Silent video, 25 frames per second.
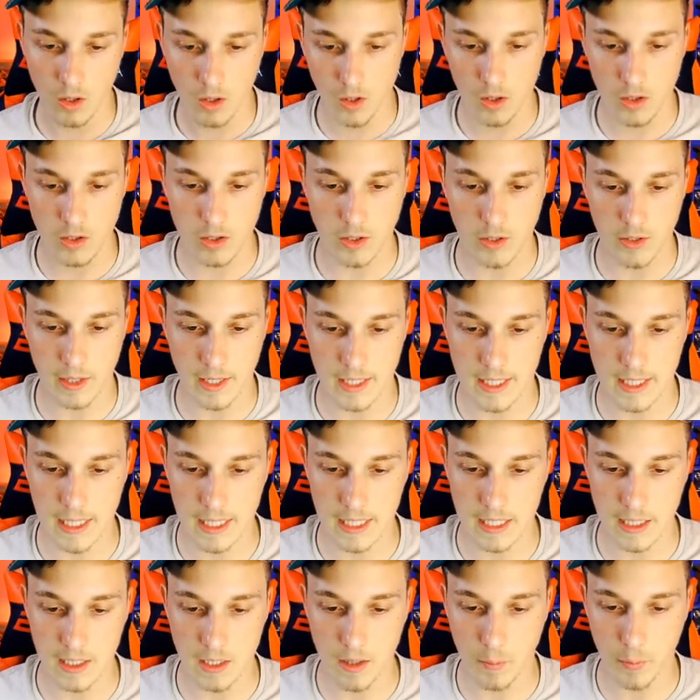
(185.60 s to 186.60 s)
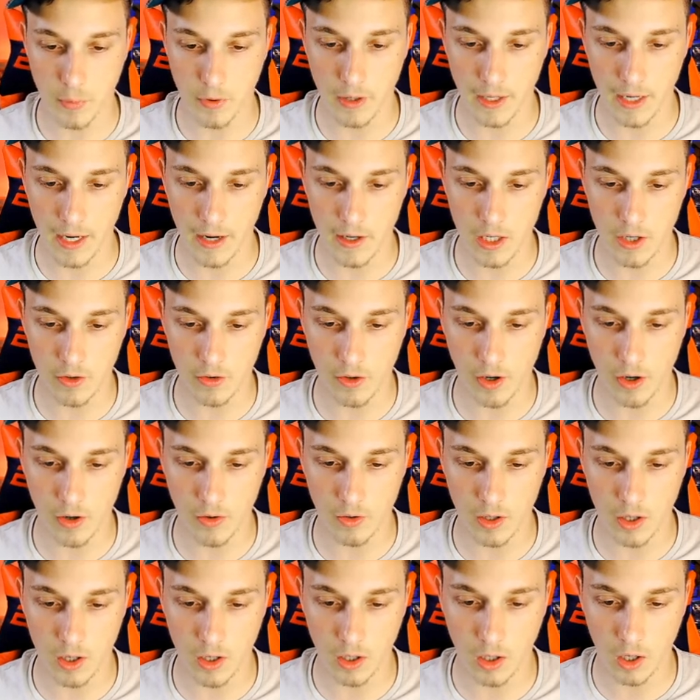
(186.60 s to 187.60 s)
So that's decent. Bring out your
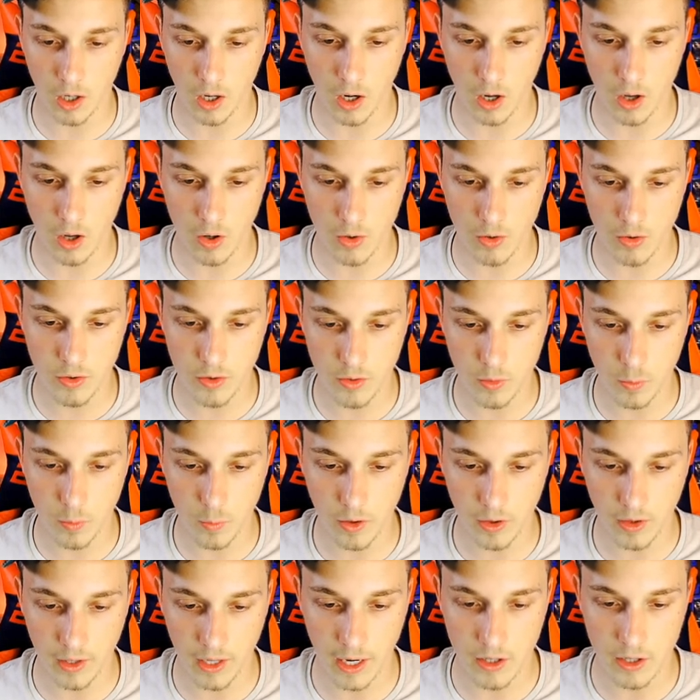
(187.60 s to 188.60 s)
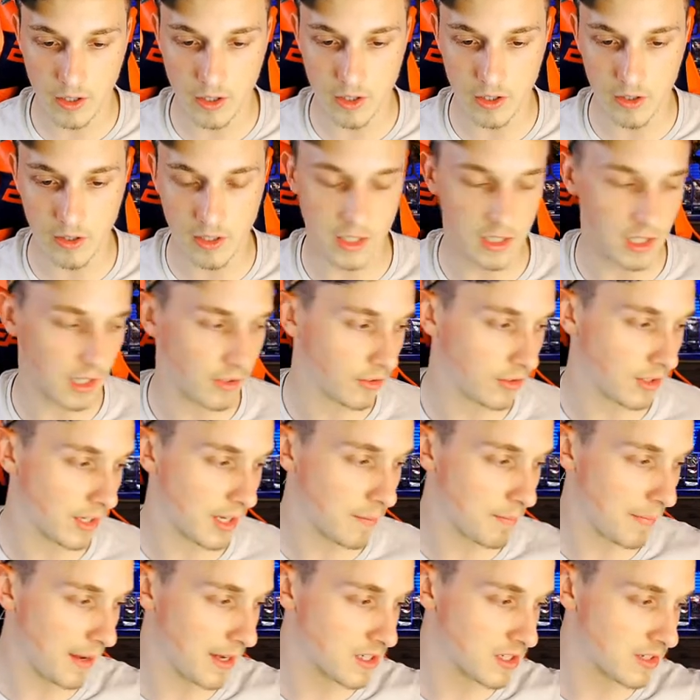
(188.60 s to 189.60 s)
own clothes with CajYugiStuff on it.
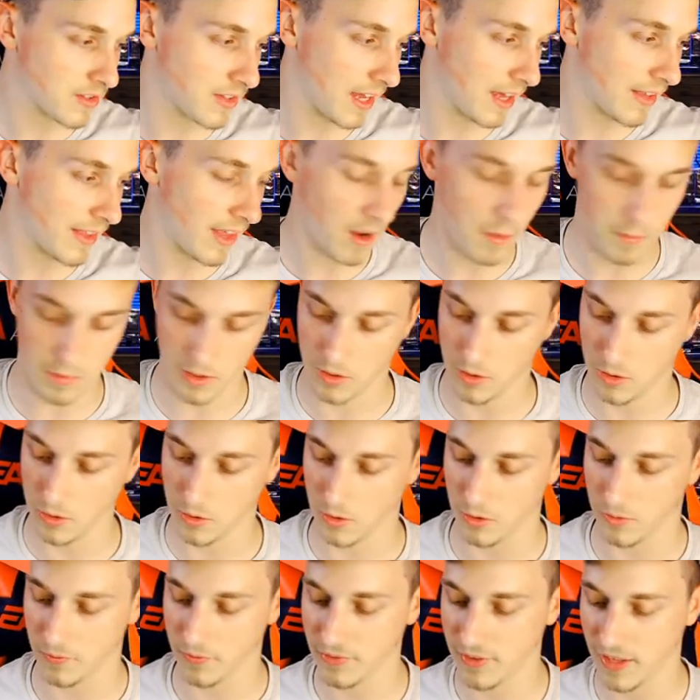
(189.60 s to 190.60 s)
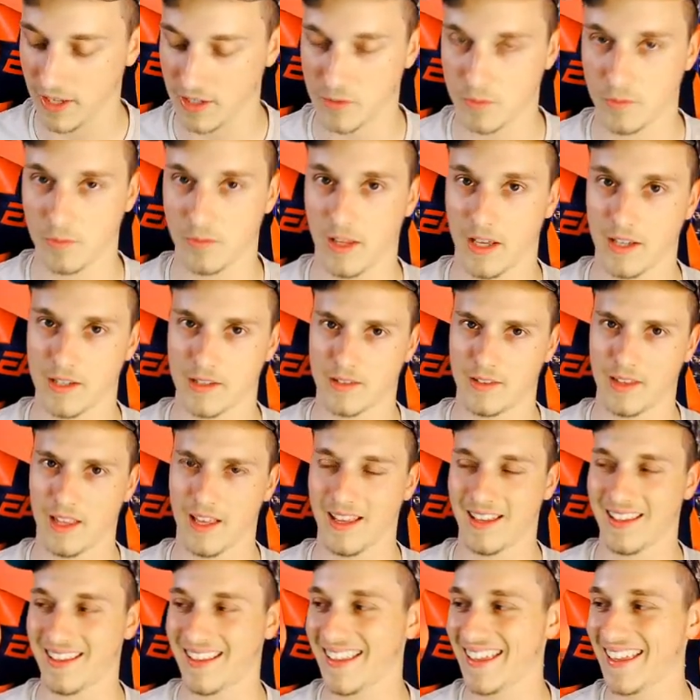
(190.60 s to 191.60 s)
Imagine that. That would be cool. That's
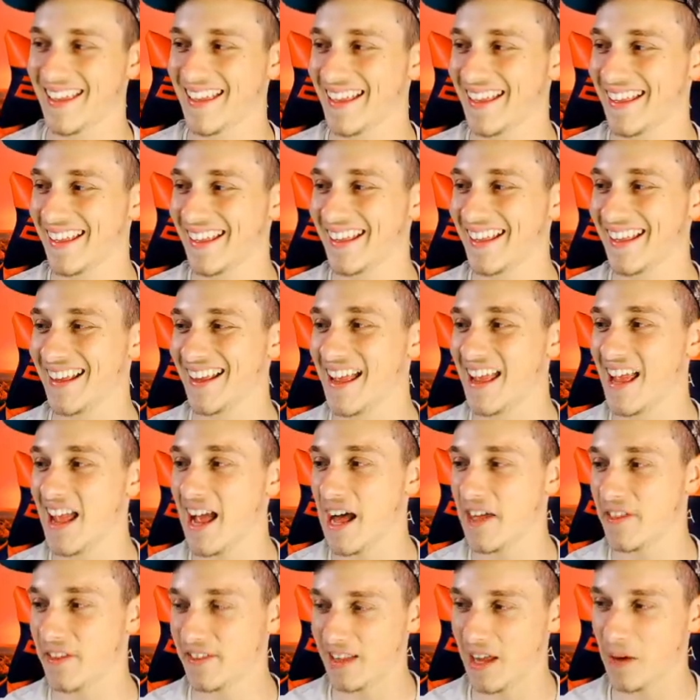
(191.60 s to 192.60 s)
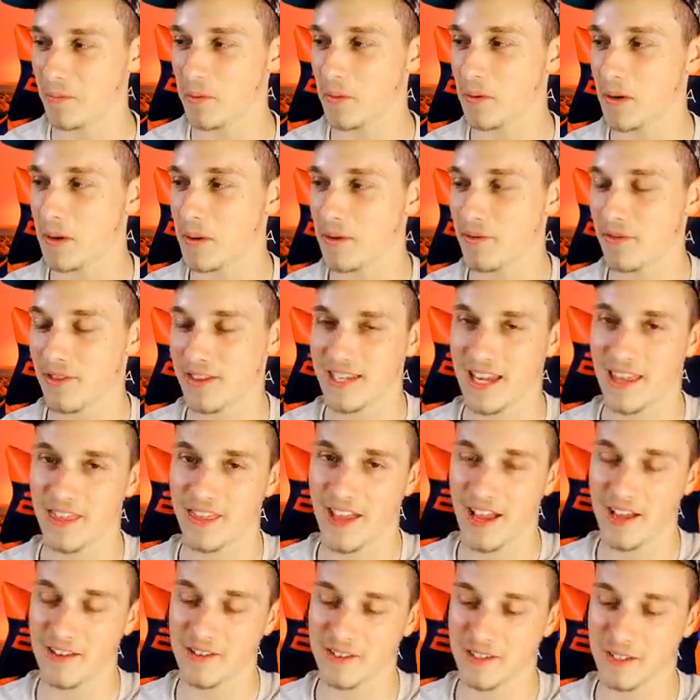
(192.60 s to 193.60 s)
I think that'll probably be for the
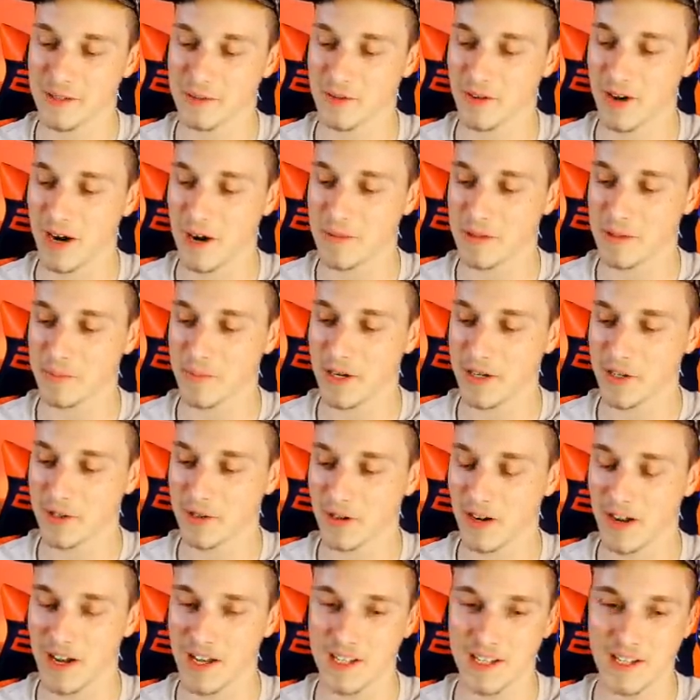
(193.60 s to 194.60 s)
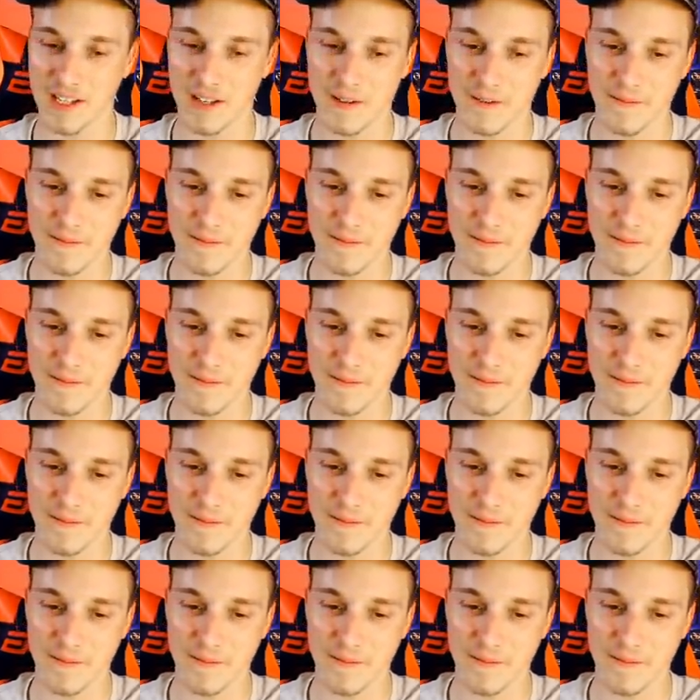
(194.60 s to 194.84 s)
10,000 subscriber special, guys.